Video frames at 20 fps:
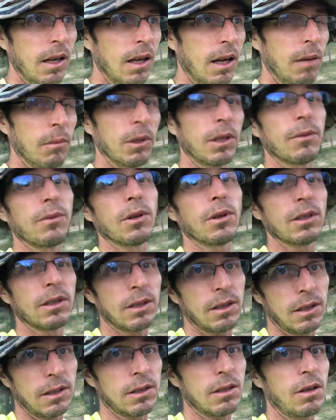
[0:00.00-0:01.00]
I'm looking forward to
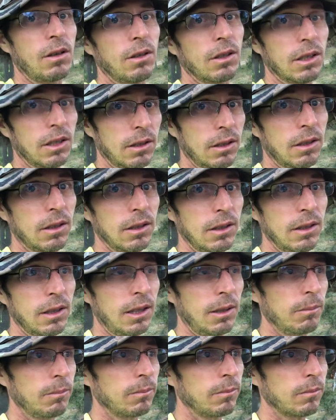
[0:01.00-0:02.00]
this all getting cleaned
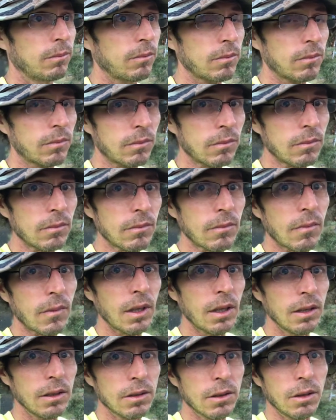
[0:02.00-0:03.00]
up.
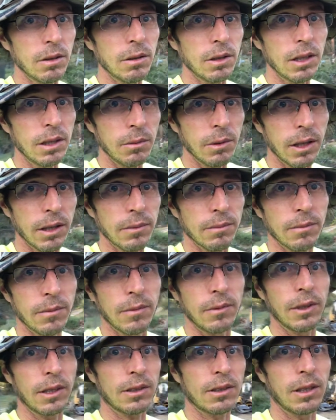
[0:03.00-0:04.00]
So anyway,
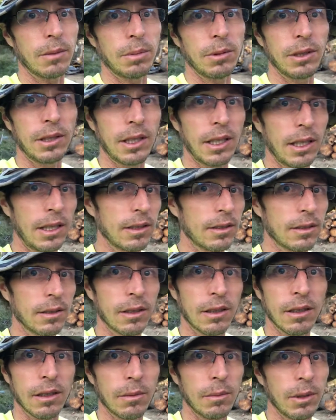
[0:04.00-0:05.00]
next couple of days they're
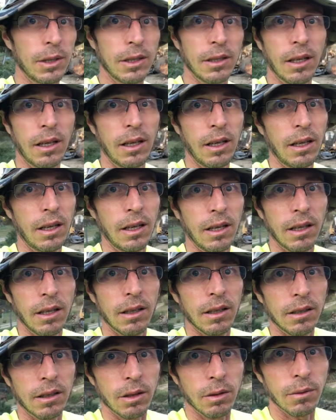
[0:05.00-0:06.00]
going to be
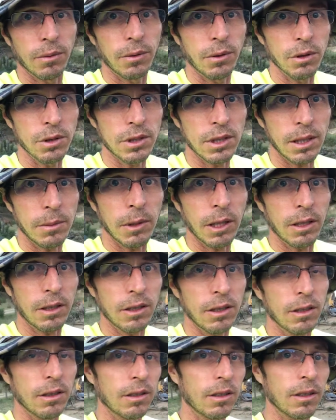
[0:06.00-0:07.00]
going full steam out
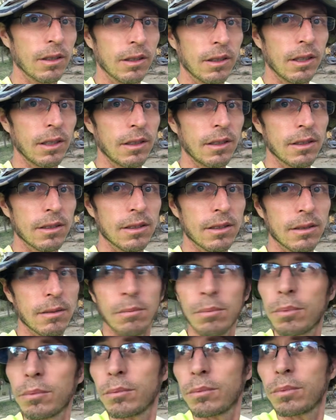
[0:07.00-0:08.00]
here, getting this
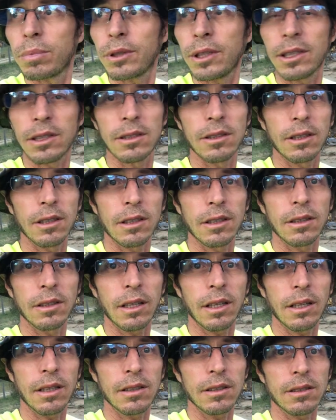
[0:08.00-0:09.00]
place looking
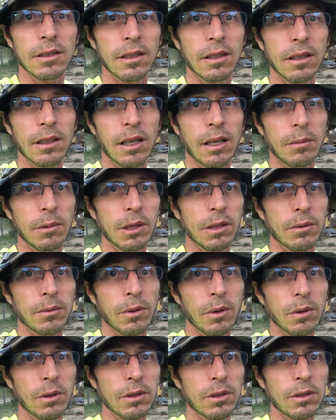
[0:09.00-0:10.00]
nice, and I'm looking
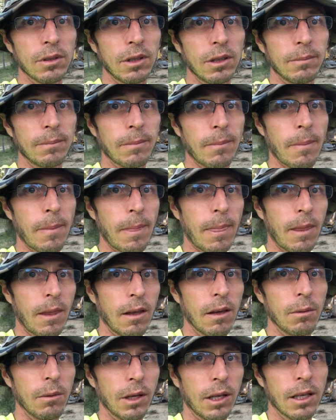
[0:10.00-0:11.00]
forward to it.
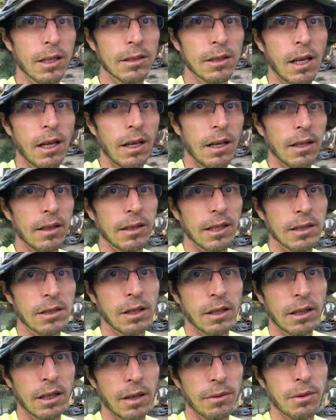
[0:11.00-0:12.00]
Anyway, guys, that's all
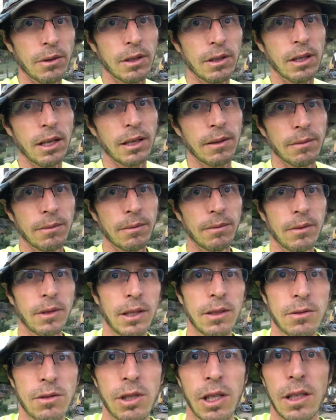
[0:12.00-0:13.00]
I got for today.
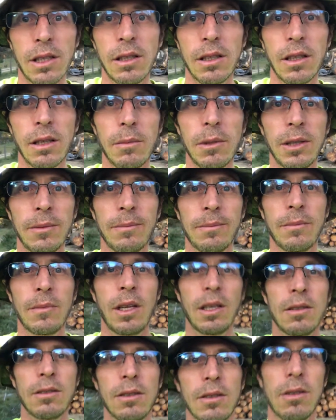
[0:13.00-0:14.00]
Thanks for checking in on me.
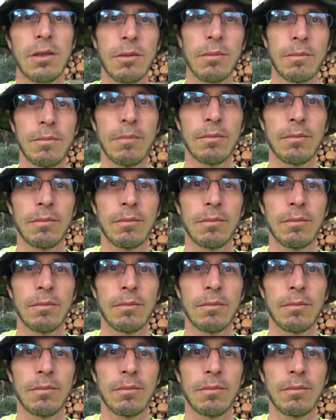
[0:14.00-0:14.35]
See you soon.